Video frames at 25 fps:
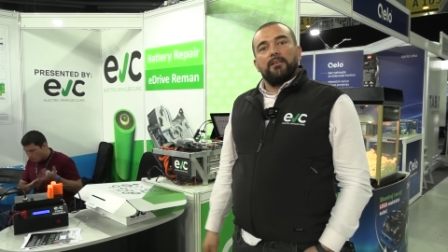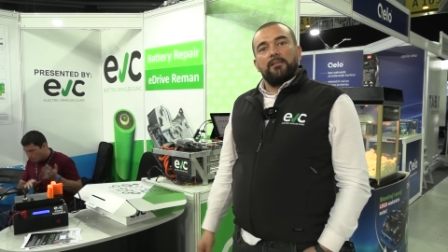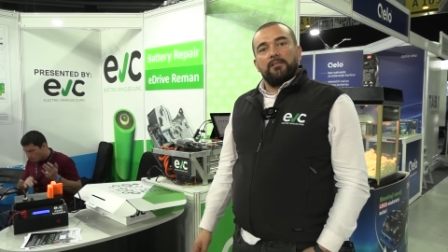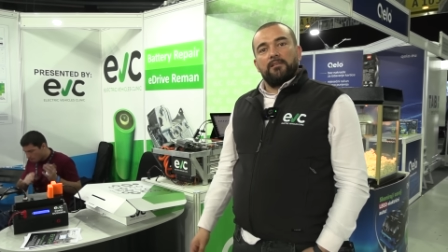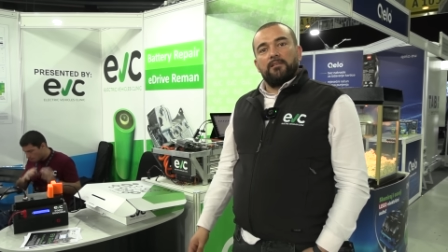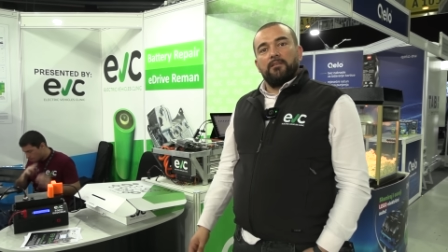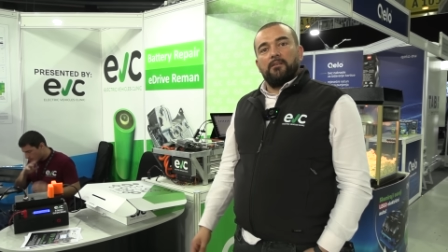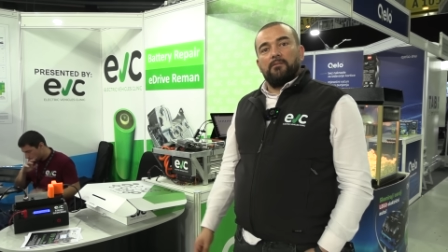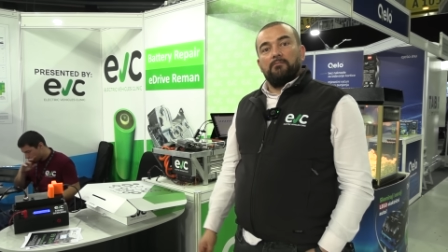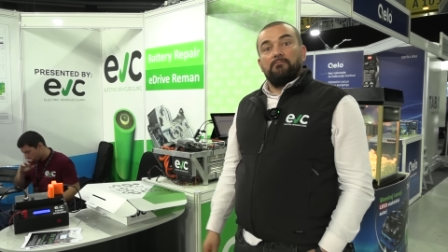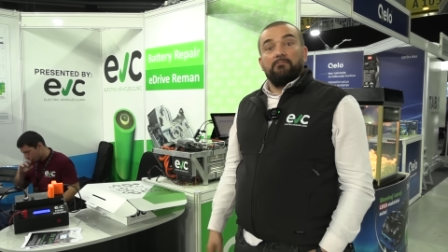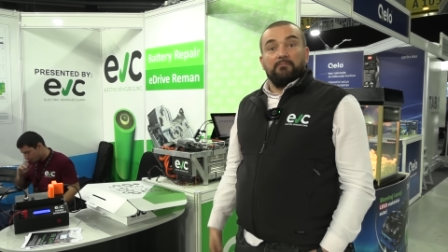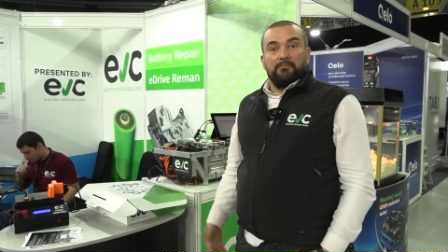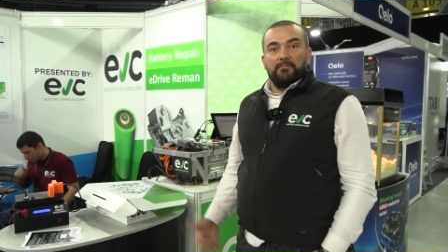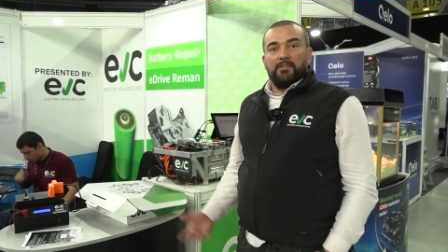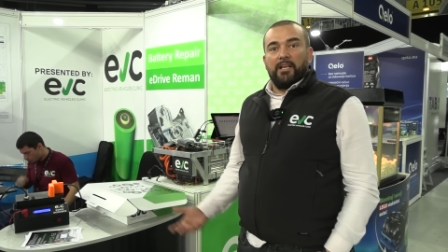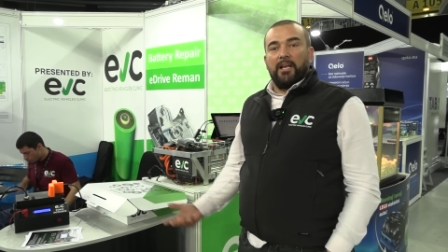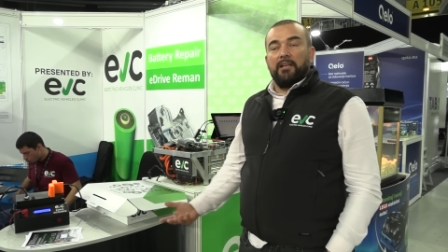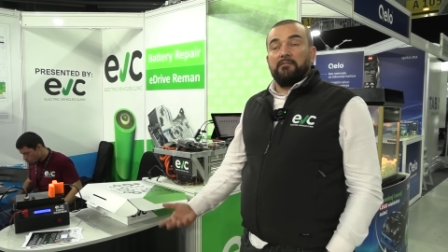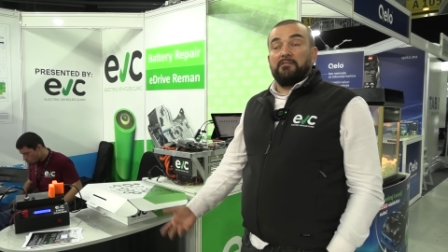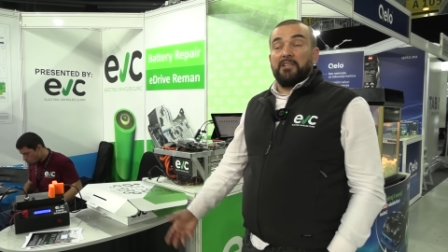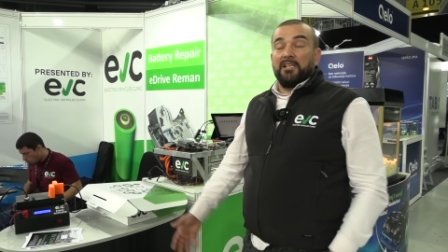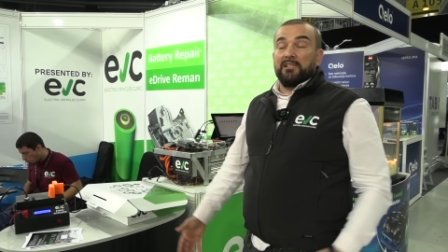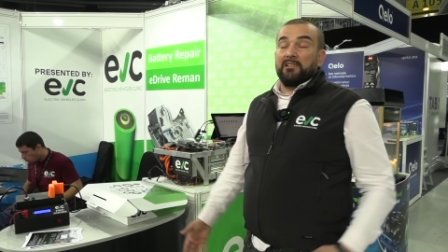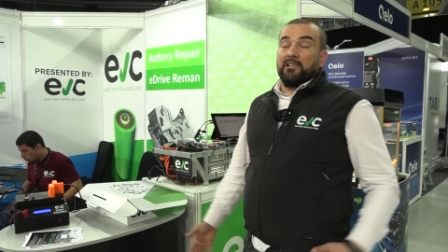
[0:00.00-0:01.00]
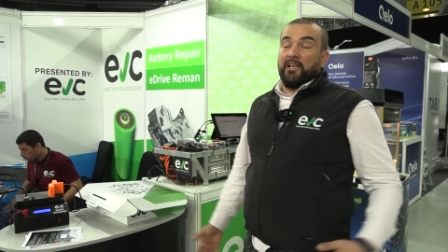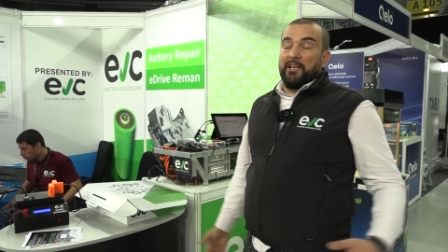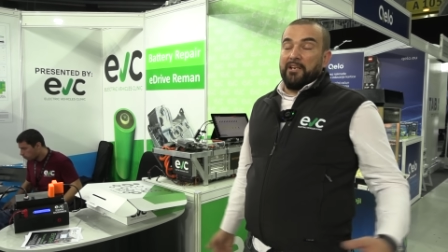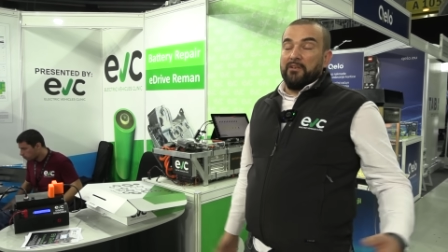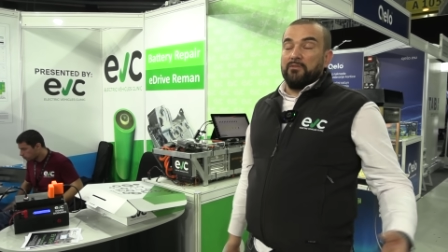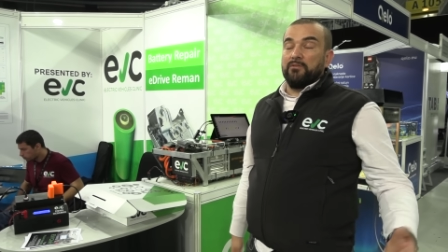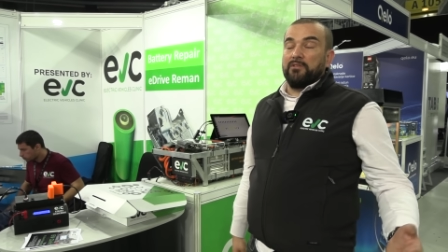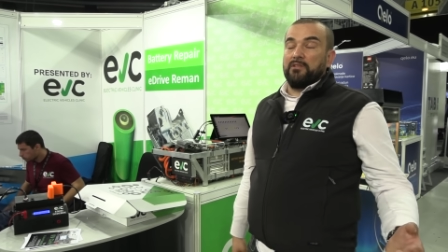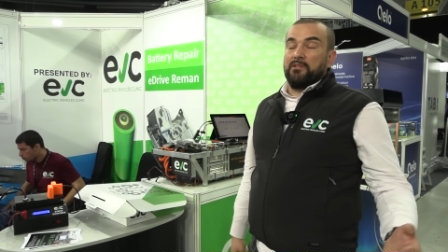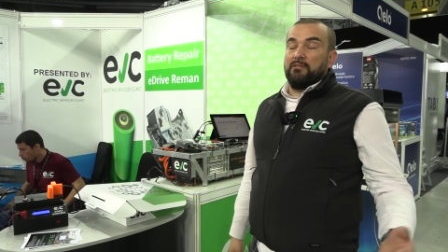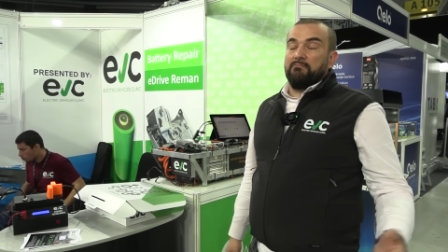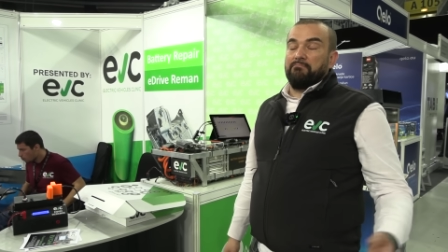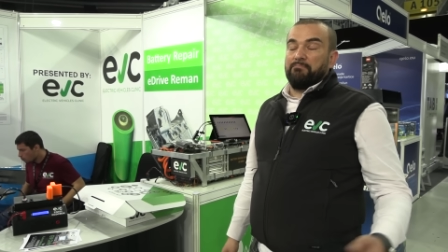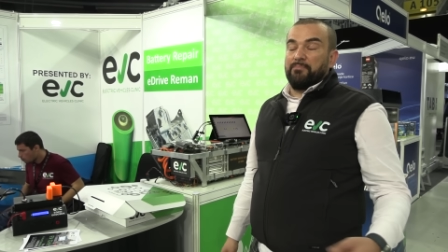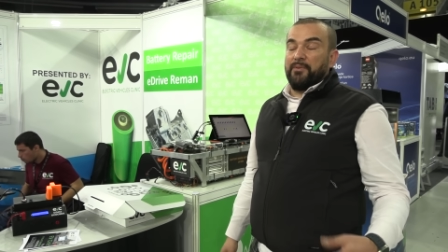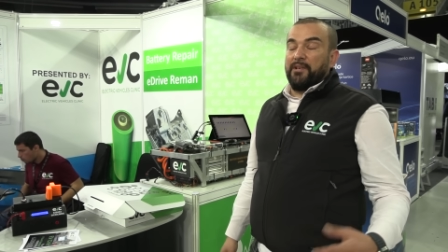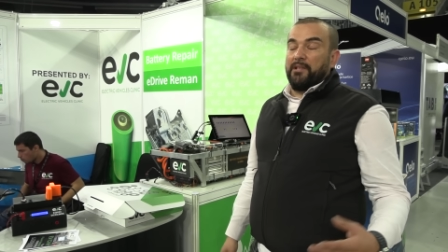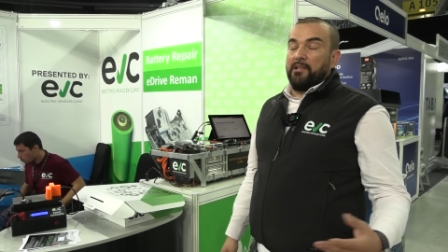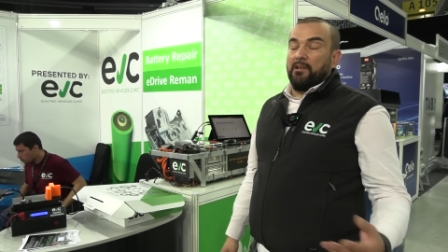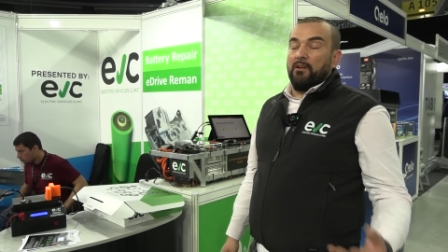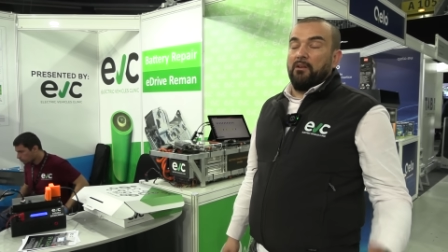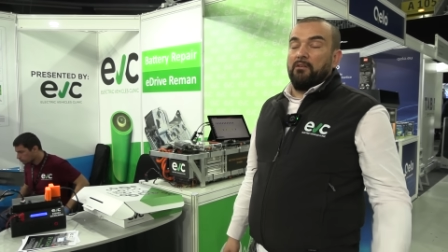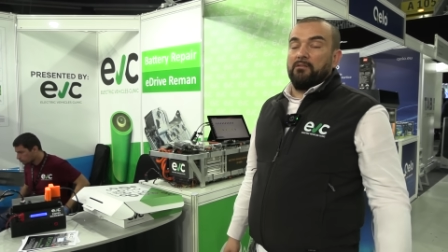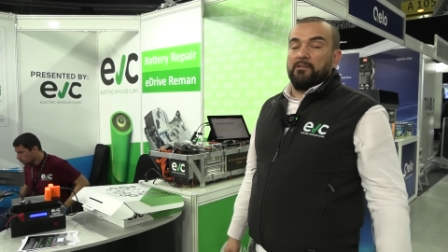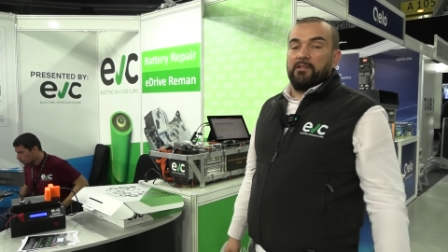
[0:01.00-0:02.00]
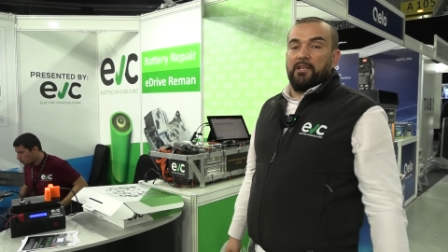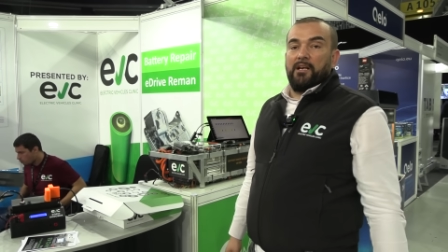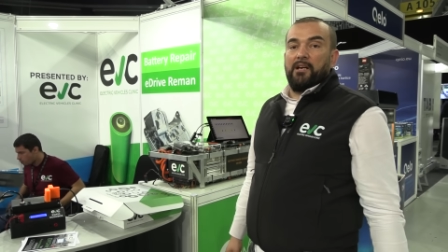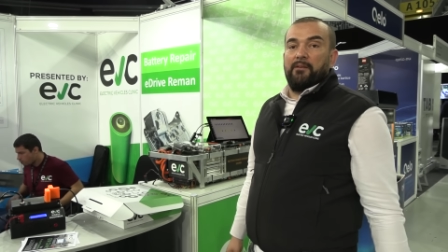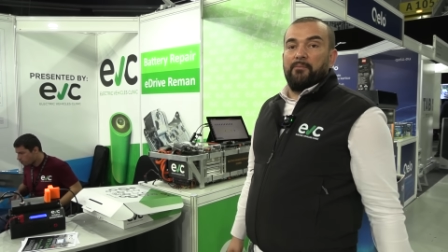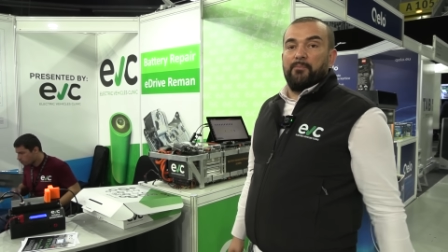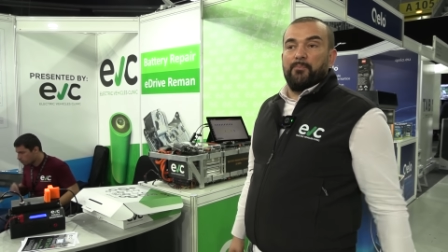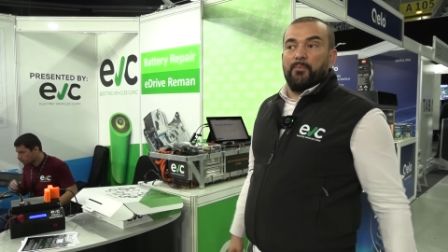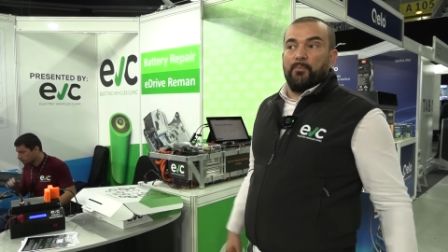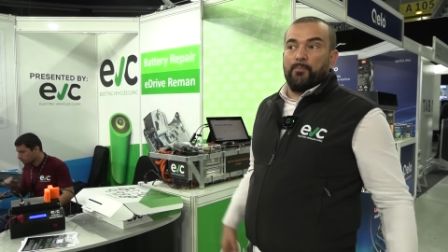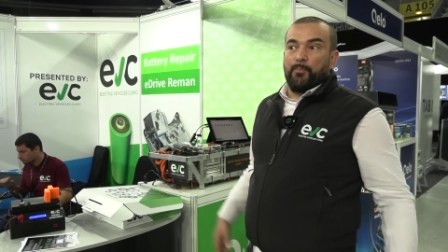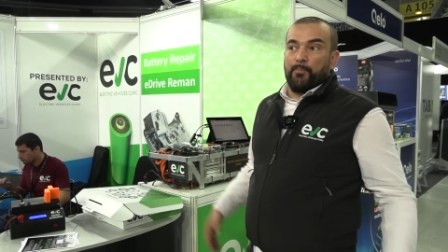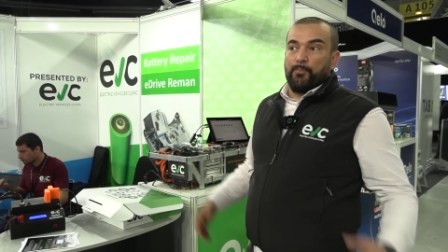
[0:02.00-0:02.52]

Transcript: So they, Tesla used pretty long time,